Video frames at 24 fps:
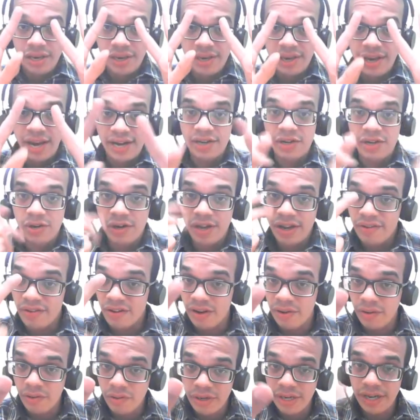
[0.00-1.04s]
and they
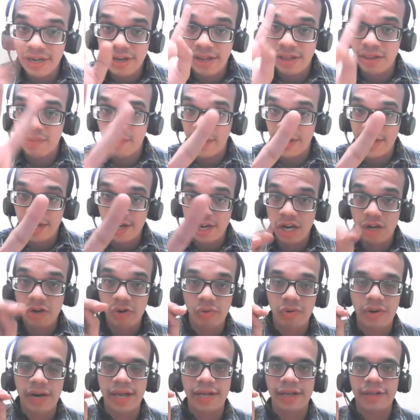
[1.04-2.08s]
were only spending the 2
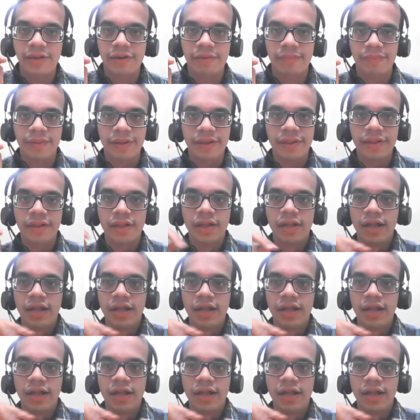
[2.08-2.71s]
lakhs rupees,